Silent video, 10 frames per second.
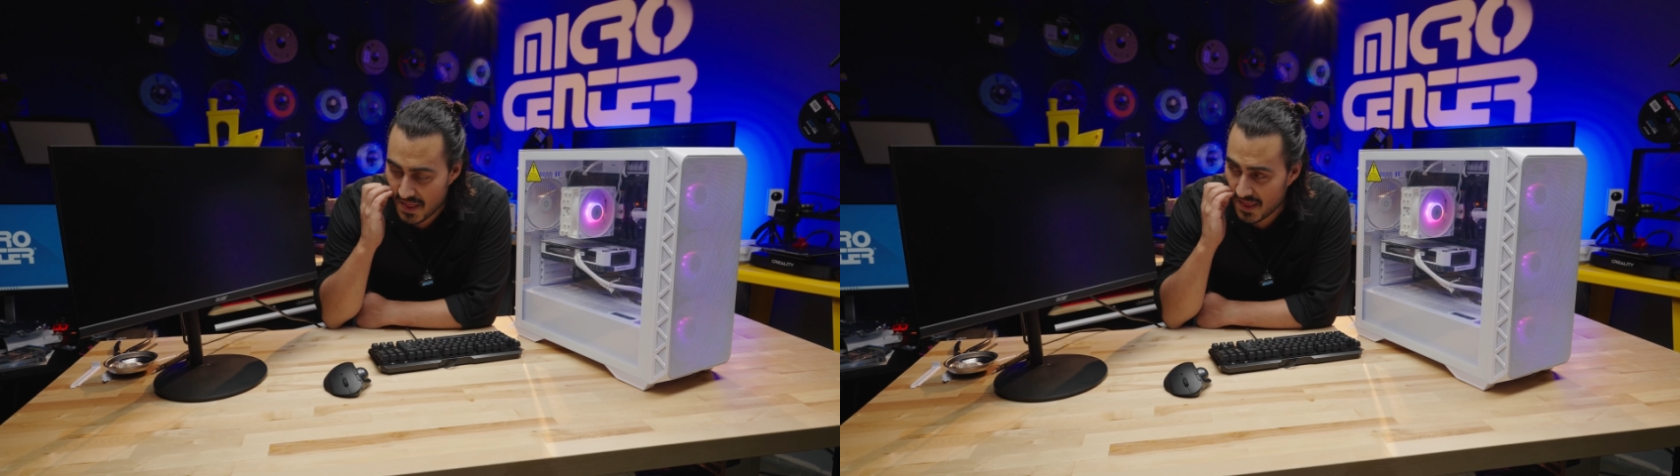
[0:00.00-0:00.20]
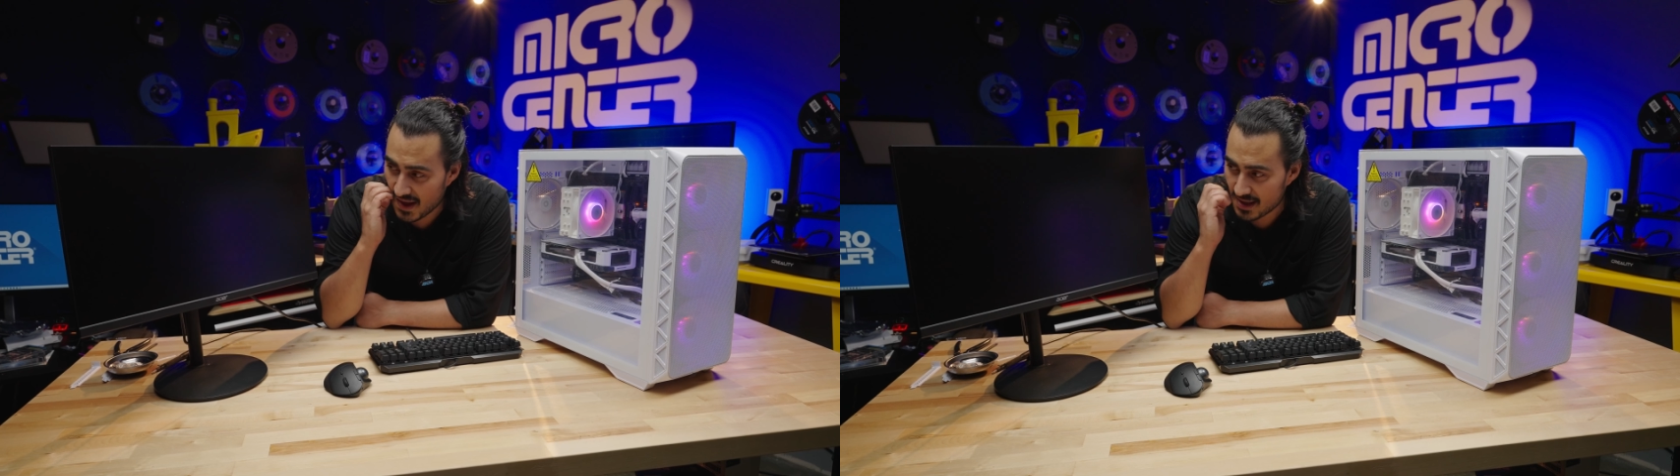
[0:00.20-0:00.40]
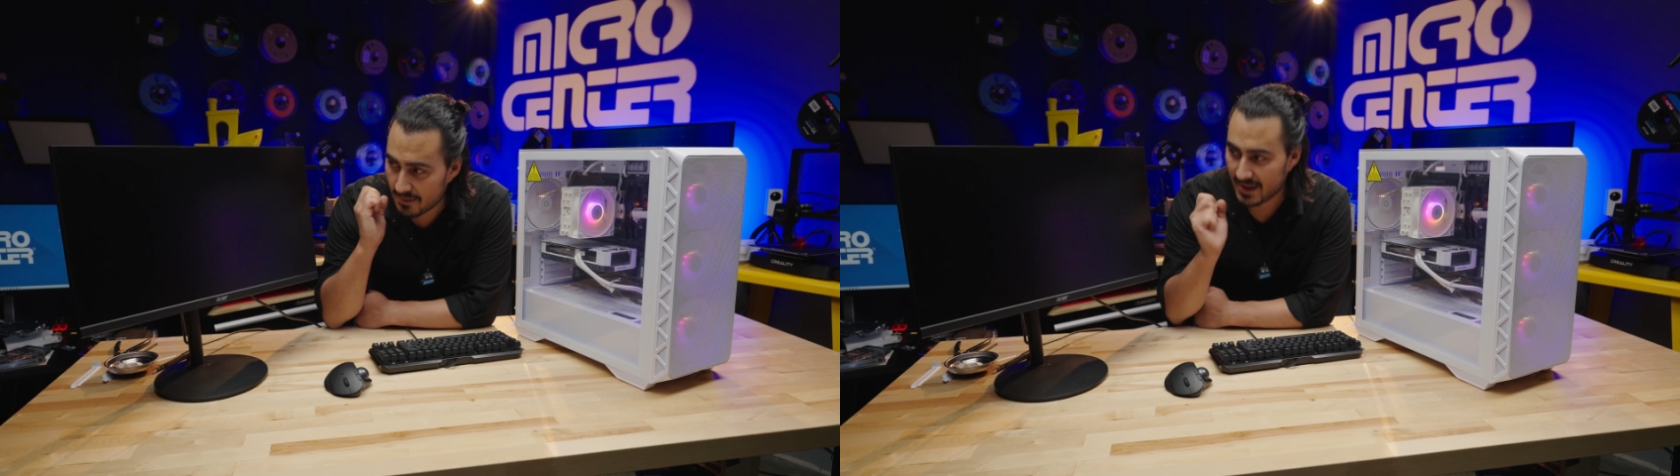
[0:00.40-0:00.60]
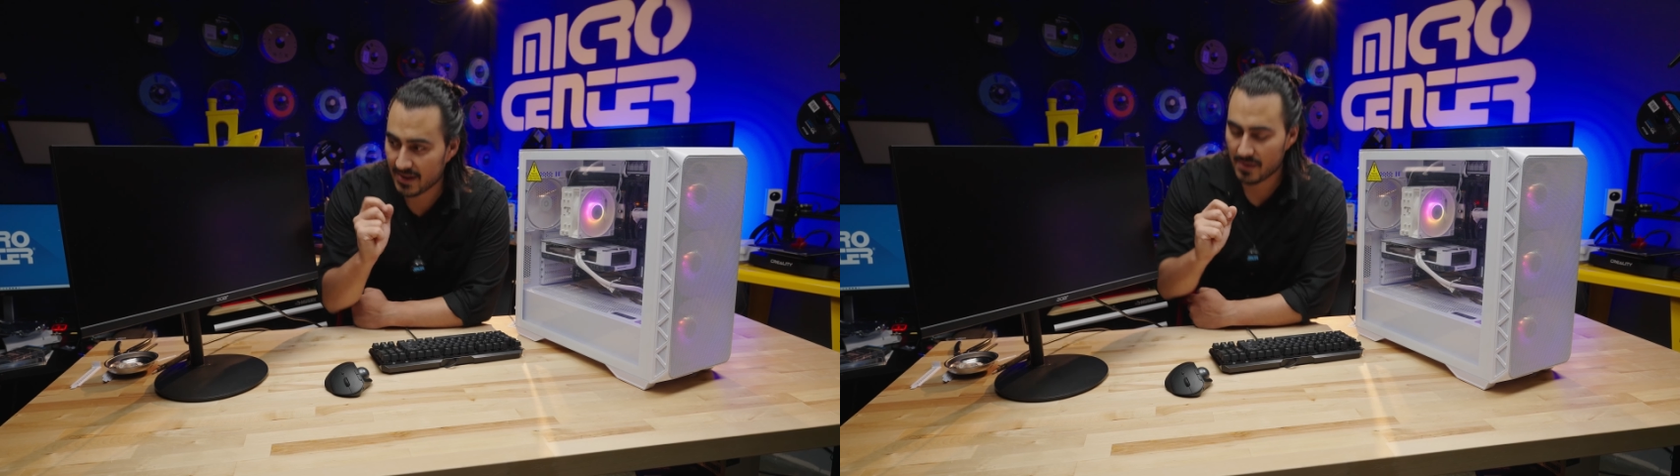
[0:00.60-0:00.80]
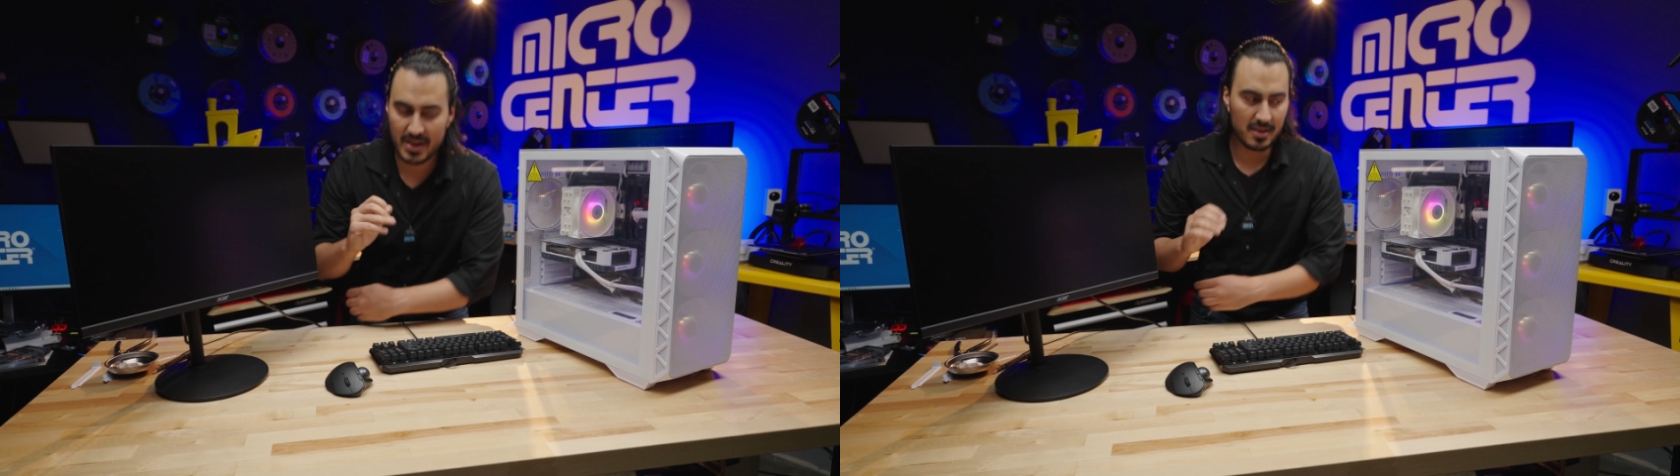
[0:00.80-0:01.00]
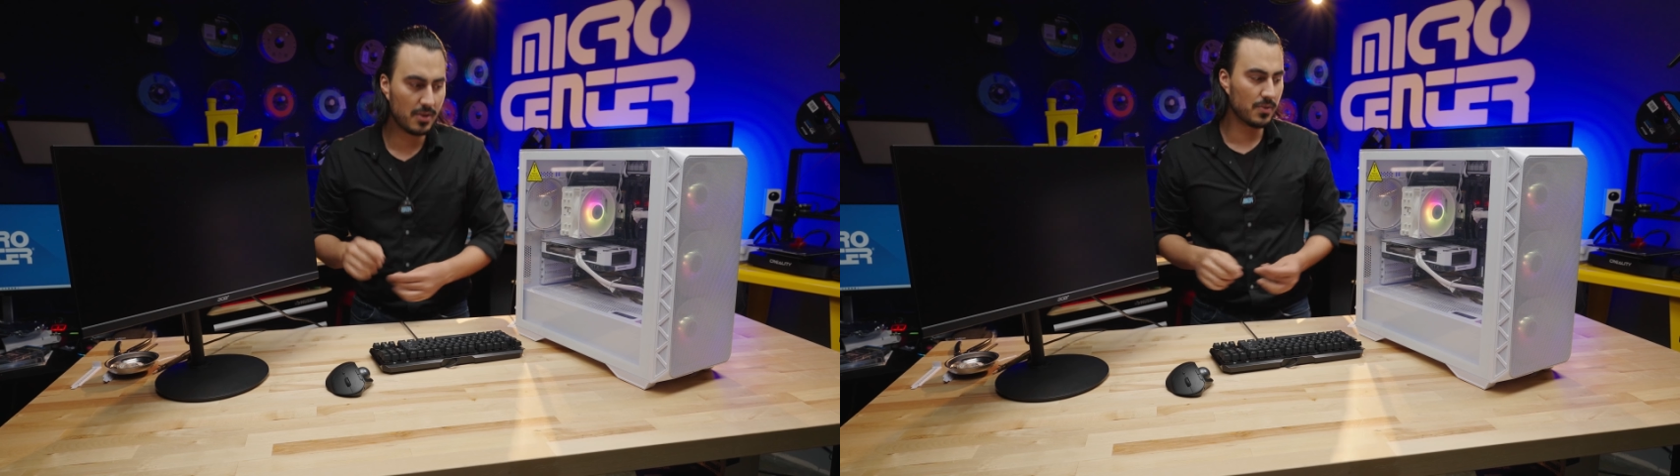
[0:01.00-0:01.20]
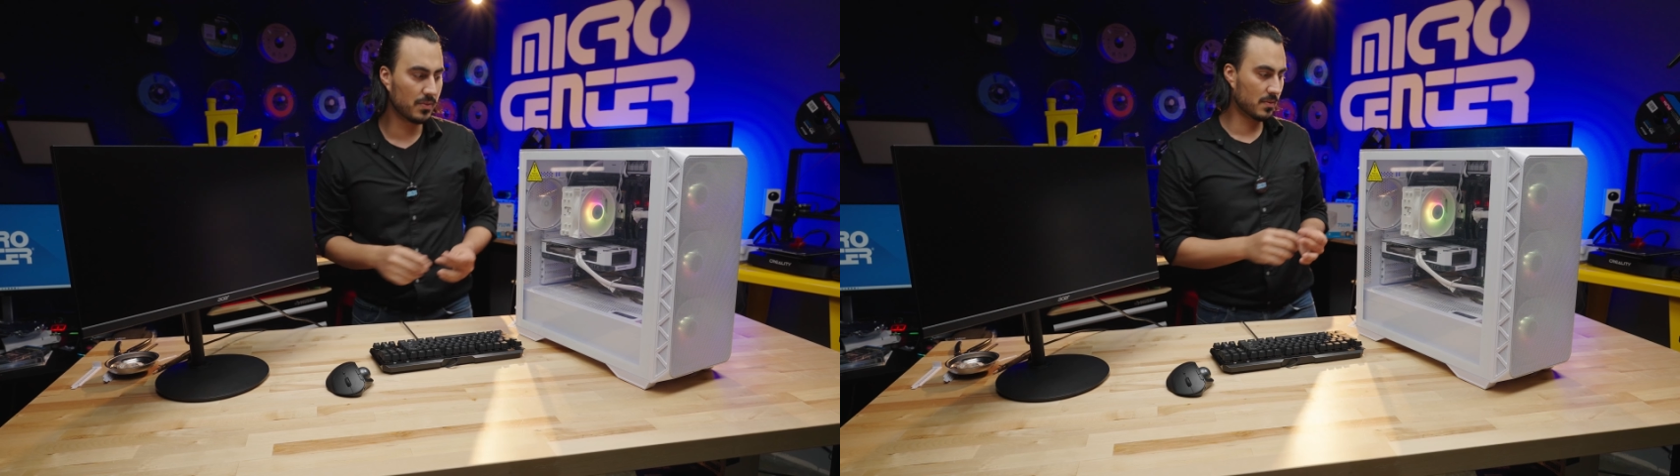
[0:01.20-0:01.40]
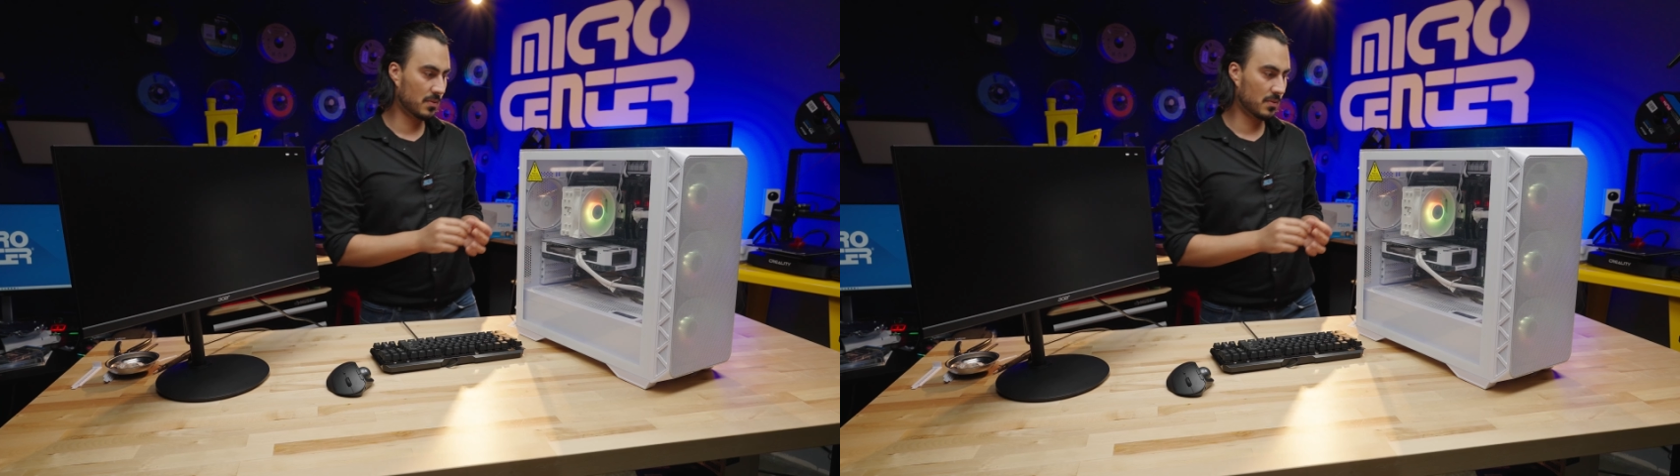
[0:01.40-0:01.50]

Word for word: that's the BIOS menu.